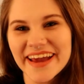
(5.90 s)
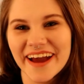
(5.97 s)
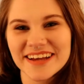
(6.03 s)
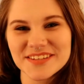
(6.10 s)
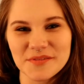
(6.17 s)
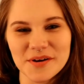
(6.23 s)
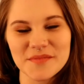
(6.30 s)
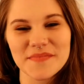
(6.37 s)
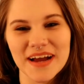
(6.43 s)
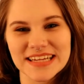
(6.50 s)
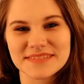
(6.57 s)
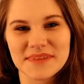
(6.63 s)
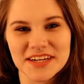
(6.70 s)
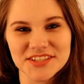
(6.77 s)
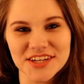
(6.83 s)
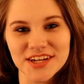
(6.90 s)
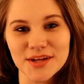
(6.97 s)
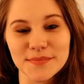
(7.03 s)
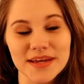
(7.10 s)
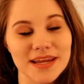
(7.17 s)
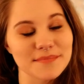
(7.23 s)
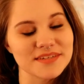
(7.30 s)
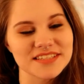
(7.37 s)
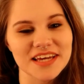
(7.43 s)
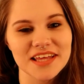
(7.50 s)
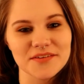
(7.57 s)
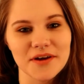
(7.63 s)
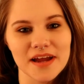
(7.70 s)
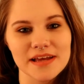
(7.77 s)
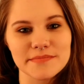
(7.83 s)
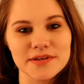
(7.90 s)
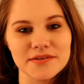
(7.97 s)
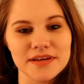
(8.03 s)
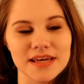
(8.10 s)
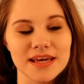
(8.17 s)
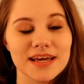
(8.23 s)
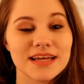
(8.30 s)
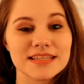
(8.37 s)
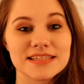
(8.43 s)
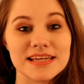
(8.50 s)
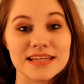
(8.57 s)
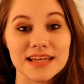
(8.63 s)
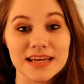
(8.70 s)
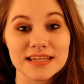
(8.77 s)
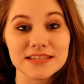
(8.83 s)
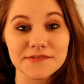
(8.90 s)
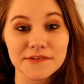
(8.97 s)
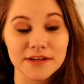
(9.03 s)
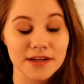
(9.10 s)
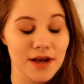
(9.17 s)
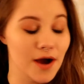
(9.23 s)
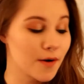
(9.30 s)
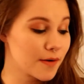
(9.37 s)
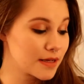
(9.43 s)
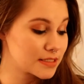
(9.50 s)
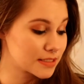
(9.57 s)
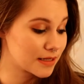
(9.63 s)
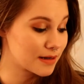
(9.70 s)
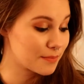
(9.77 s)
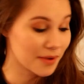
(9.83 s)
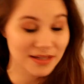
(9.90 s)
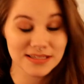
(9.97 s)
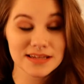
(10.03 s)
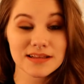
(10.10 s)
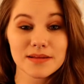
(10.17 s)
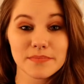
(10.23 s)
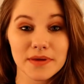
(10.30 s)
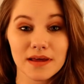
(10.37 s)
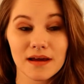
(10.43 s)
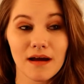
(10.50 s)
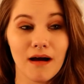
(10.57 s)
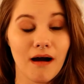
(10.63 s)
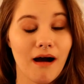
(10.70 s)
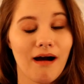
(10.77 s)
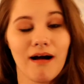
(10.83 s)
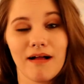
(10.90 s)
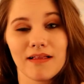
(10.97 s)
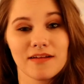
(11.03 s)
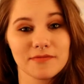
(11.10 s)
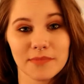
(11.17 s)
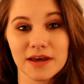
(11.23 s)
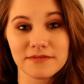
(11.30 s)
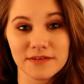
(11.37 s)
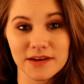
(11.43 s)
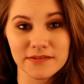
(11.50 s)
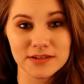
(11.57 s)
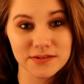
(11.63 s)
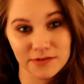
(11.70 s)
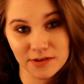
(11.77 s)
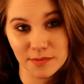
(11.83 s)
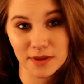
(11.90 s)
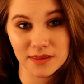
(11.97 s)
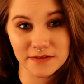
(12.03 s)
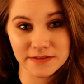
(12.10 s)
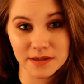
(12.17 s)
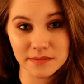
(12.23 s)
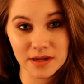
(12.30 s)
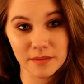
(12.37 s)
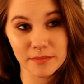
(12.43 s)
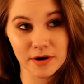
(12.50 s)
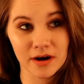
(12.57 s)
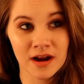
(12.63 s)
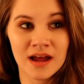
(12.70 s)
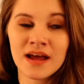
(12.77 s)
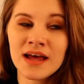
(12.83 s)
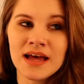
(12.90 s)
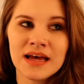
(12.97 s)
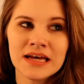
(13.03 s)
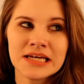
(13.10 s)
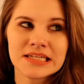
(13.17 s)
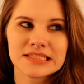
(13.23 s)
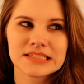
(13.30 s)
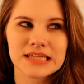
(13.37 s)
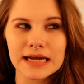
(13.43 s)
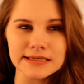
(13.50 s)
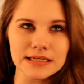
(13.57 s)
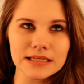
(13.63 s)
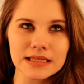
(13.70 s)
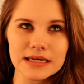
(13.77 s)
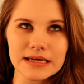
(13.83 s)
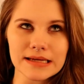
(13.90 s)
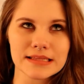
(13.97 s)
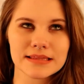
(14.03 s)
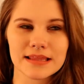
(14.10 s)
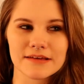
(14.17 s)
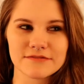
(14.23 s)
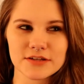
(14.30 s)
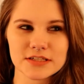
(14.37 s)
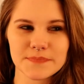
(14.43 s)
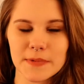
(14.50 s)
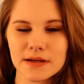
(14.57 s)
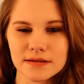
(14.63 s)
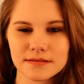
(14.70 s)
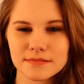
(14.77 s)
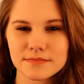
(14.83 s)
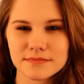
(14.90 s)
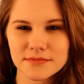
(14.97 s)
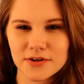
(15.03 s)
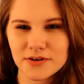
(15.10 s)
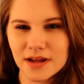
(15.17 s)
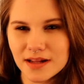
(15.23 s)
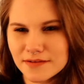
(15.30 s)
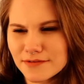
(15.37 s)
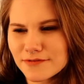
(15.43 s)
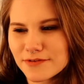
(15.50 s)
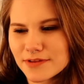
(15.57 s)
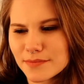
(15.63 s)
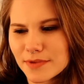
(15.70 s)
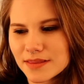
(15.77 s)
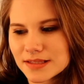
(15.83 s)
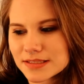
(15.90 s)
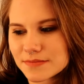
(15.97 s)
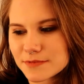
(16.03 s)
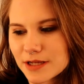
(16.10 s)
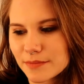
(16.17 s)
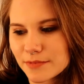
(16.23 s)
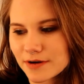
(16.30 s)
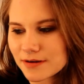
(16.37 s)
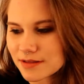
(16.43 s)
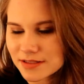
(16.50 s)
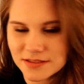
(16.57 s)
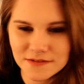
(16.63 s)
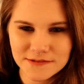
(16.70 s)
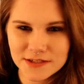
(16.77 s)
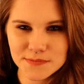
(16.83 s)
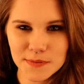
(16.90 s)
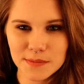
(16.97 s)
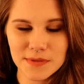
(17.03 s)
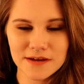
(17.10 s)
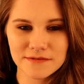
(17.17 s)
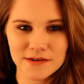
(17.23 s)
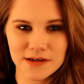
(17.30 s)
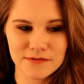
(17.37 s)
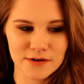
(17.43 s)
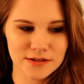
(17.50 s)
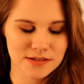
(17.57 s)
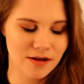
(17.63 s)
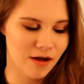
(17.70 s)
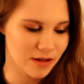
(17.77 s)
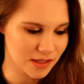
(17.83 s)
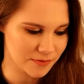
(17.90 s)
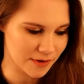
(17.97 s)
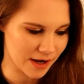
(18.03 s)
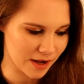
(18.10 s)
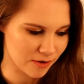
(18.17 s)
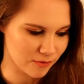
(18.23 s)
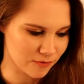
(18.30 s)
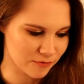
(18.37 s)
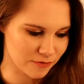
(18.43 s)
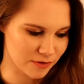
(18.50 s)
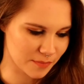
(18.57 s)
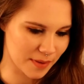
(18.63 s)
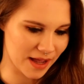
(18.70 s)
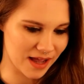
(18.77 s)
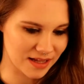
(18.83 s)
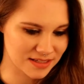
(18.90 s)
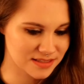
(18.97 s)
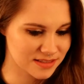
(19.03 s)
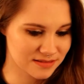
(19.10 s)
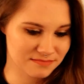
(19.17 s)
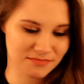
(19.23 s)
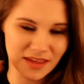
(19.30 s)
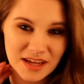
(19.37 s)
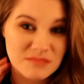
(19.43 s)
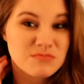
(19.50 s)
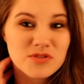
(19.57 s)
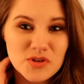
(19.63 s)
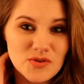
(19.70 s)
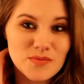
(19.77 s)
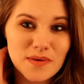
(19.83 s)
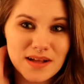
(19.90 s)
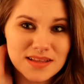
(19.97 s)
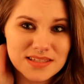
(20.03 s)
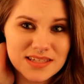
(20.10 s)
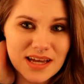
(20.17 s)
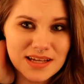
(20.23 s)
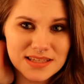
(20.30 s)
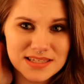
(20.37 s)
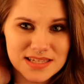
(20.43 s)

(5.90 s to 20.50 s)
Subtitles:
guys, welcome back to my channel. My name is Taylor NUE, and today's video is going to basically be all of my favorites for the month of September. Technically, they're not even for the month of September. These have just been my favorites all around for the past like 2 months, I'd